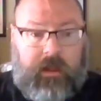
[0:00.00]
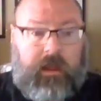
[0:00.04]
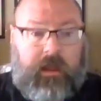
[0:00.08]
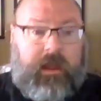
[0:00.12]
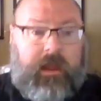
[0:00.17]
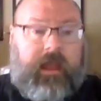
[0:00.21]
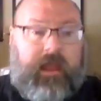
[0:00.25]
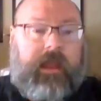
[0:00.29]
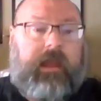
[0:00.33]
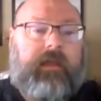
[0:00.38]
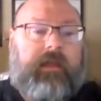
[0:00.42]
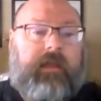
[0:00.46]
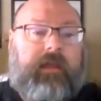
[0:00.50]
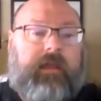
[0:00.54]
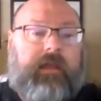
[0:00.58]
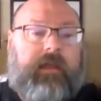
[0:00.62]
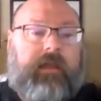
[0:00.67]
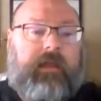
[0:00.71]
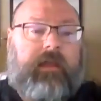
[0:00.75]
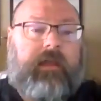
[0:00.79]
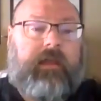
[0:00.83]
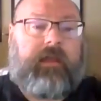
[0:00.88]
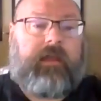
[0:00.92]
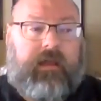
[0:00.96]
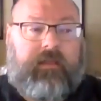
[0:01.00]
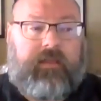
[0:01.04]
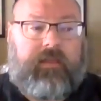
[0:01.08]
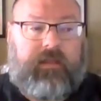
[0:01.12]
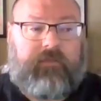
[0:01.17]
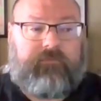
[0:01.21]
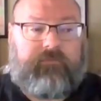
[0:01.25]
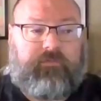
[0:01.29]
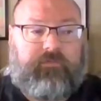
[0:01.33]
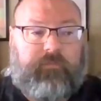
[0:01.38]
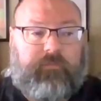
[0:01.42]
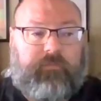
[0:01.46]
And a lot of
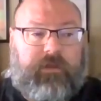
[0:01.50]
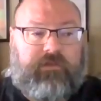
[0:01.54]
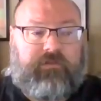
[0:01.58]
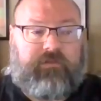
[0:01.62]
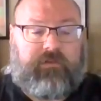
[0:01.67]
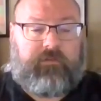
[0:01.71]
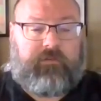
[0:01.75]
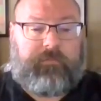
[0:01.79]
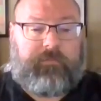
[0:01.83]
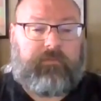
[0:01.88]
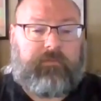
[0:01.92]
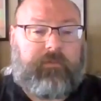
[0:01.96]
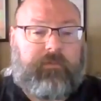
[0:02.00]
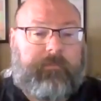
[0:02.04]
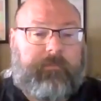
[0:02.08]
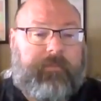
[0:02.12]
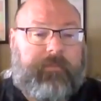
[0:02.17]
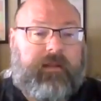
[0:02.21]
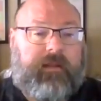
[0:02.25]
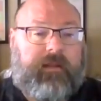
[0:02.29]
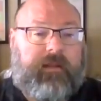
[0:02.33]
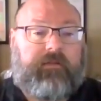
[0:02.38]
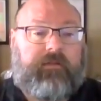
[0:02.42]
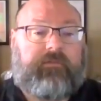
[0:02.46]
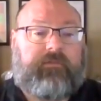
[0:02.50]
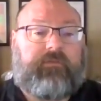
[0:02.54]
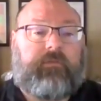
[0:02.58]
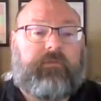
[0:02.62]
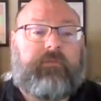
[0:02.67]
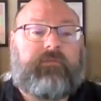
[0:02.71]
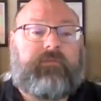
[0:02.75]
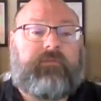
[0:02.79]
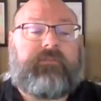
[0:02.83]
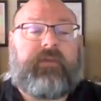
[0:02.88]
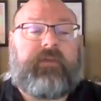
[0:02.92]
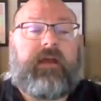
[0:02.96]
that information has been repeated. So
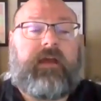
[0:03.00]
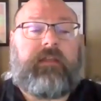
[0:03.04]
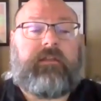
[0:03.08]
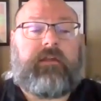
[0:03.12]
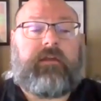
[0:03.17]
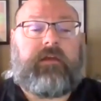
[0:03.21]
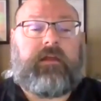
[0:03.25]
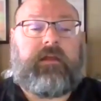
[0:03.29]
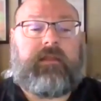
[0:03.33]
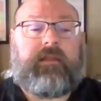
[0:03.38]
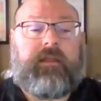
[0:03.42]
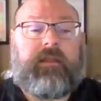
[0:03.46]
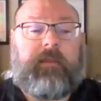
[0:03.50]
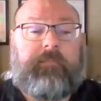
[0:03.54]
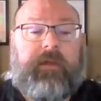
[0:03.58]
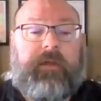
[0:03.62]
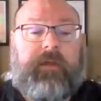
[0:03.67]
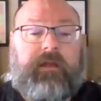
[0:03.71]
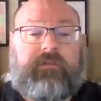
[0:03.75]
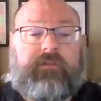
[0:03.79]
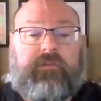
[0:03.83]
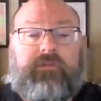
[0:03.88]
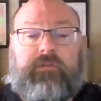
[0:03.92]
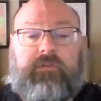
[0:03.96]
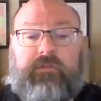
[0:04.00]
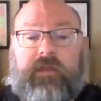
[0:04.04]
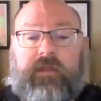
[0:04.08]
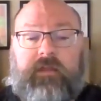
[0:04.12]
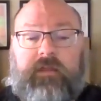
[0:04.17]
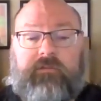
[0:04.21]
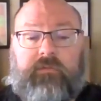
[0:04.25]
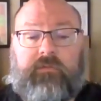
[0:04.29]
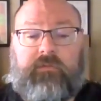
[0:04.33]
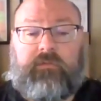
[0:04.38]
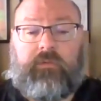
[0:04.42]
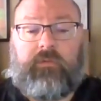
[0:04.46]
we've decided to cut that back to 2
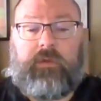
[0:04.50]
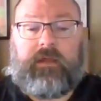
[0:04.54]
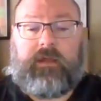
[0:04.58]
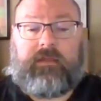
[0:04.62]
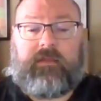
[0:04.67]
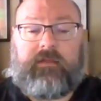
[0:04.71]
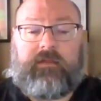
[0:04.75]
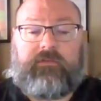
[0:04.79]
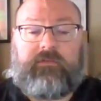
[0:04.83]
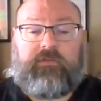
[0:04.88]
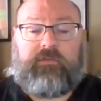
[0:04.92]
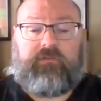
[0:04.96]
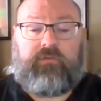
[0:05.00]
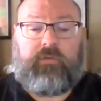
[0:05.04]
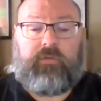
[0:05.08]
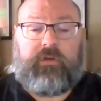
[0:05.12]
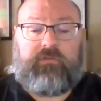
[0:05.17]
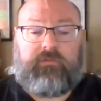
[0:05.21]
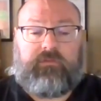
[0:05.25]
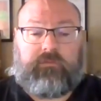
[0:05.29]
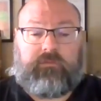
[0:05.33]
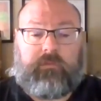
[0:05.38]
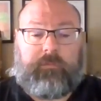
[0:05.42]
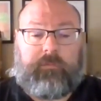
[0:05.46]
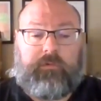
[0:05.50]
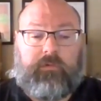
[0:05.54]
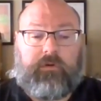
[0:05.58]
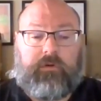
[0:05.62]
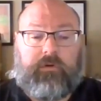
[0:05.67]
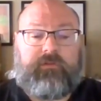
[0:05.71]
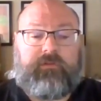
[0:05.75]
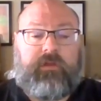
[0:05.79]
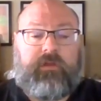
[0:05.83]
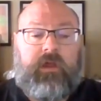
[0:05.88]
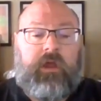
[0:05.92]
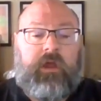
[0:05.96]
days a week. That situation
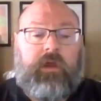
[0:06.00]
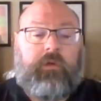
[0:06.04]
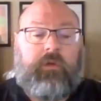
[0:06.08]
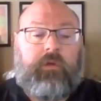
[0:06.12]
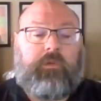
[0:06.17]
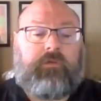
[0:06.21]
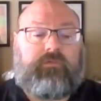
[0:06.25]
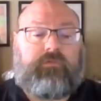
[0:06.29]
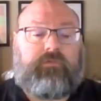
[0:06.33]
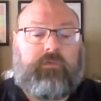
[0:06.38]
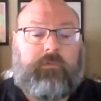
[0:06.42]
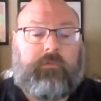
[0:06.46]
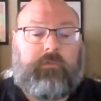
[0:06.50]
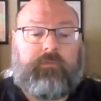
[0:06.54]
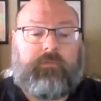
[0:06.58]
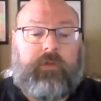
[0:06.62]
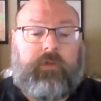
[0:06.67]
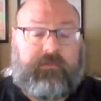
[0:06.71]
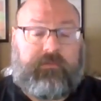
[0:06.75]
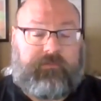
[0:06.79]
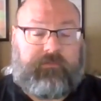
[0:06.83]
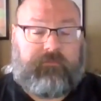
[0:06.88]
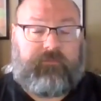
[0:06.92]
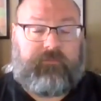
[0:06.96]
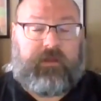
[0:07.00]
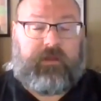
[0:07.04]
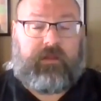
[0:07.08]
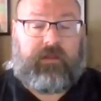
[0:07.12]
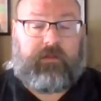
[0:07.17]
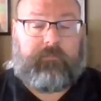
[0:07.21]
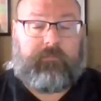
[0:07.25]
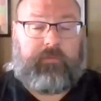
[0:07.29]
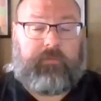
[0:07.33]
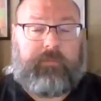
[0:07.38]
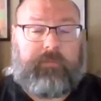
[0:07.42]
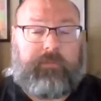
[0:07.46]
report, which is
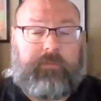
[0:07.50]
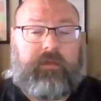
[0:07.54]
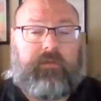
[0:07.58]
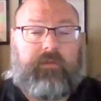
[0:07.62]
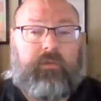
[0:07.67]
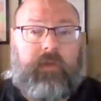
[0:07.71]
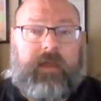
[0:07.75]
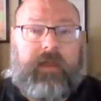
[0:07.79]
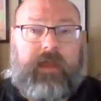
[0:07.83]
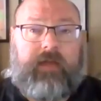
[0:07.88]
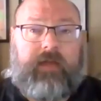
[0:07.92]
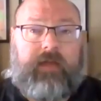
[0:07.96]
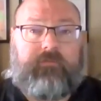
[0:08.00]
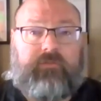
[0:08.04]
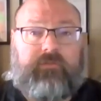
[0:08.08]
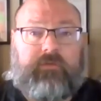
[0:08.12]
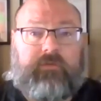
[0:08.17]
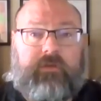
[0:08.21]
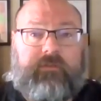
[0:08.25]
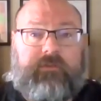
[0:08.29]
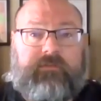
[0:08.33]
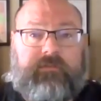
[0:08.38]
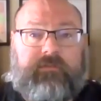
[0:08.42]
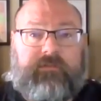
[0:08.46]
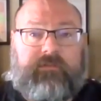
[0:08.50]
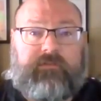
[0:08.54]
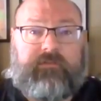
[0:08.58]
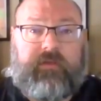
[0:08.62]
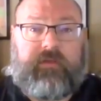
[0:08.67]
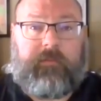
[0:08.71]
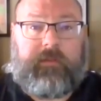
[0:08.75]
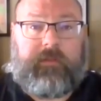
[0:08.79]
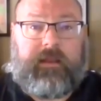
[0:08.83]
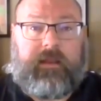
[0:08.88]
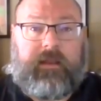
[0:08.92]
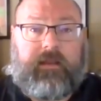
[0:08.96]
available, by the way, after it's
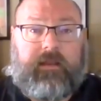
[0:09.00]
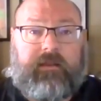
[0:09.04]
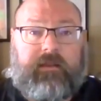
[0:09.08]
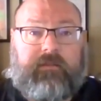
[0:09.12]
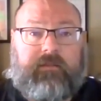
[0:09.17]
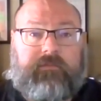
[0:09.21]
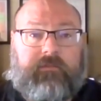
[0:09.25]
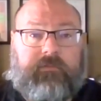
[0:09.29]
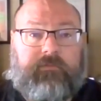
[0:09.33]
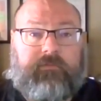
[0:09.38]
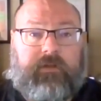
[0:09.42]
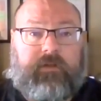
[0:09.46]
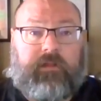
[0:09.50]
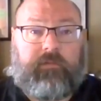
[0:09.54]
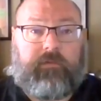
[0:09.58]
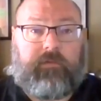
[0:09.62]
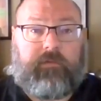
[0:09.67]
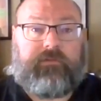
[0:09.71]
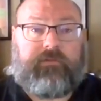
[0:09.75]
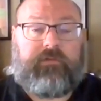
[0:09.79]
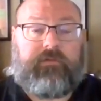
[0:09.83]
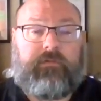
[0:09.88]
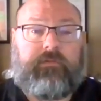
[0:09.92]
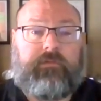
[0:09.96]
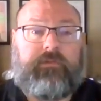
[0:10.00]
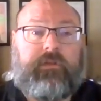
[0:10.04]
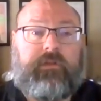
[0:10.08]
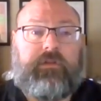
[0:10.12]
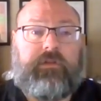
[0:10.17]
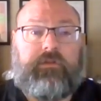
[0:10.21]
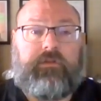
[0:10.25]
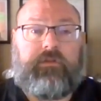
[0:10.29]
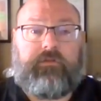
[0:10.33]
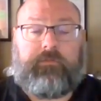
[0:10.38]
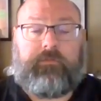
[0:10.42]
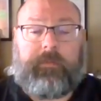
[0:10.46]
disseminated, it's available to
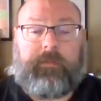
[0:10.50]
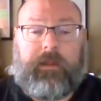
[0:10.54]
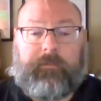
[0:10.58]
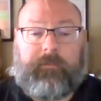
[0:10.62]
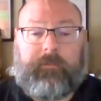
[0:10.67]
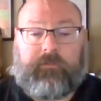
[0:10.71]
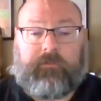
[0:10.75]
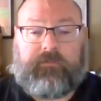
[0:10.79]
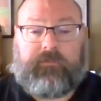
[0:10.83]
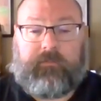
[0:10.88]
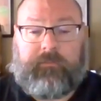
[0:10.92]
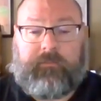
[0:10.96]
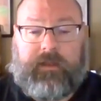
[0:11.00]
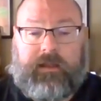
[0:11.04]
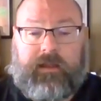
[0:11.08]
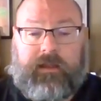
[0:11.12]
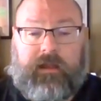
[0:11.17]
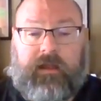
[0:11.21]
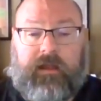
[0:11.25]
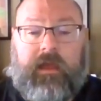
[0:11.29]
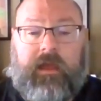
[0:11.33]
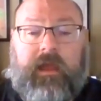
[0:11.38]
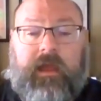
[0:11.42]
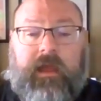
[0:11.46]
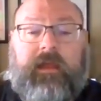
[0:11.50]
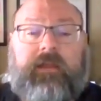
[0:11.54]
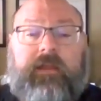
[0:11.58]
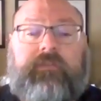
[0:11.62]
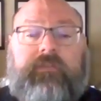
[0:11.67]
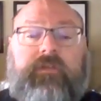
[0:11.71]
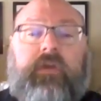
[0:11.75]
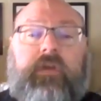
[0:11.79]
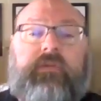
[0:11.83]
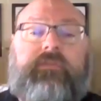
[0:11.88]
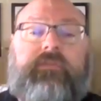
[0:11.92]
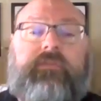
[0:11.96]
the newspapers and media.
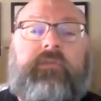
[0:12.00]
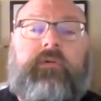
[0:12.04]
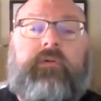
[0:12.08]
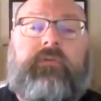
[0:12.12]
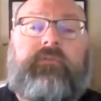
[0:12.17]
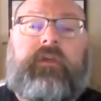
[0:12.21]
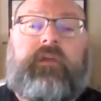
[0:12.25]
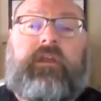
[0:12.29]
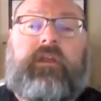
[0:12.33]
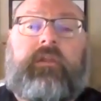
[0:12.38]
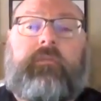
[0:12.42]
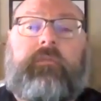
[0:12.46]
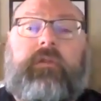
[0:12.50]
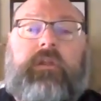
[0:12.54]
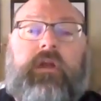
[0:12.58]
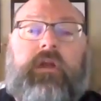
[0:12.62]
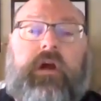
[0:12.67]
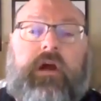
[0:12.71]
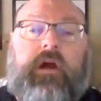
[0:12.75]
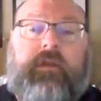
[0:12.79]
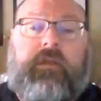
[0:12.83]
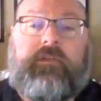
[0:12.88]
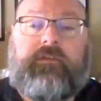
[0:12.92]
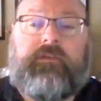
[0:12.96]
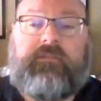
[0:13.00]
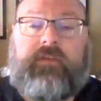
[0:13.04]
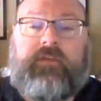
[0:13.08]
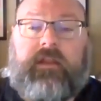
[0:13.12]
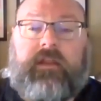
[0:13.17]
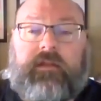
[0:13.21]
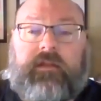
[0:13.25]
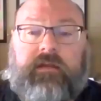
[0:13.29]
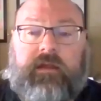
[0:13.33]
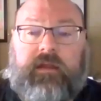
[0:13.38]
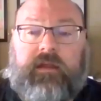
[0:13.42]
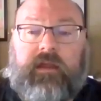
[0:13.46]
It's also available on the
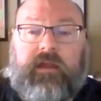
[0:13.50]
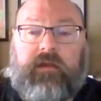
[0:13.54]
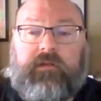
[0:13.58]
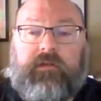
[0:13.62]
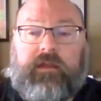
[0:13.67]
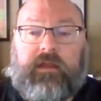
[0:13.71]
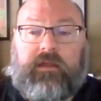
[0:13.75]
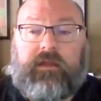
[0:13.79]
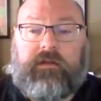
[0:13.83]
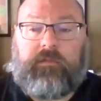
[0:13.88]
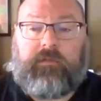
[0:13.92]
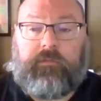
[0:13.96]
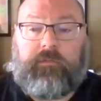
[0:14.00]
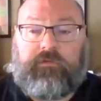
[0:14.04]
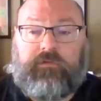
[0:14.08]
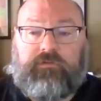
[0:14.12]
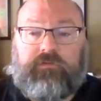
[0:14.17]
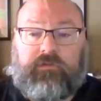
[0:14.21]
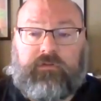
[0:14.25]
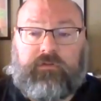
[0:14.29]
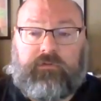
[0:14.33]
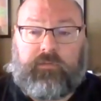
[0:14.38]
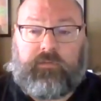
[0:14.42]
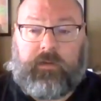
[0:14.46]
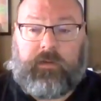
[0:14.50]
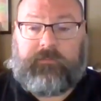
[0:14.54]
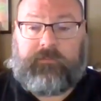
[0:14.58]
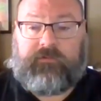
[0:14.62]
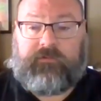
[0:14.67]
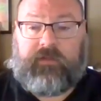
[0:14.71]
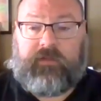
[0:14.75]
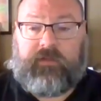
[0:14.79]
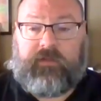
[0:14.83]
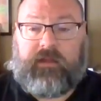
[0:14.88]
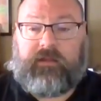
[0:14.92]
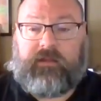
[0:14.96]
Seneca County Commissioner's
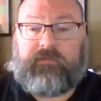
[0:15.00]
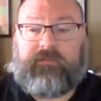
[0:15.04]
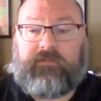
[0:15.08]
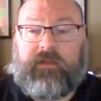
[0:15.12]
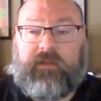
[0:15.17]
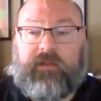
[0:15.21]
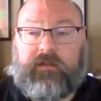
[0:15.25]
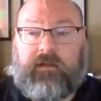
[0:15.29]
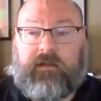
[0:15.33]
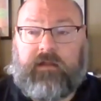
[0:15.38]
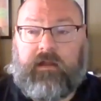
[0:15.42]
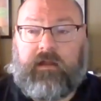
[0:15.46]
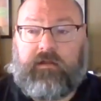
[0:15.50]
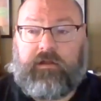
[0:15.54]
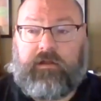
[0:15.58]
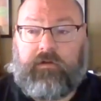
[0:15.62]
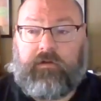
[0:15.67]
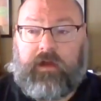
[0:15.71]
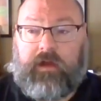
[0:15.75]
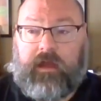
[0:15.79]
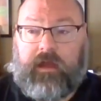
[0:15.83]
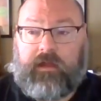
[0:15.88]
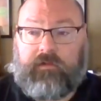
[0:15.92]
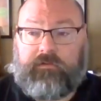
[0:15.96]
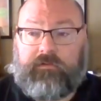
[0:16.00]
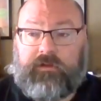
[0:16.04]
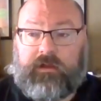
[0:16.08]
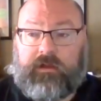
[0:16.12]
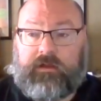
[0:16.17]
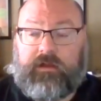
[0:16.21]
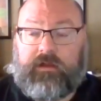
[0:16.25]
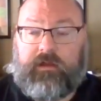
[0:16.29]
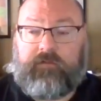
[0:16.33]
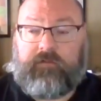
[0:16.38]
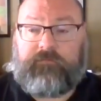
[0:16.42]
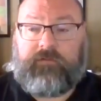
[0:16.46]
website,
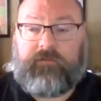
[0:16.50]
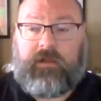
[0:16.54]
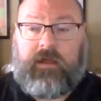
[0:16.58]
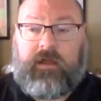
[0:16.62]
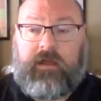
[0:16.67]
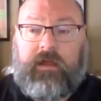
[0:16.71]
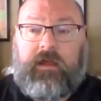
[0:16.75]
senecacountyohio.gov.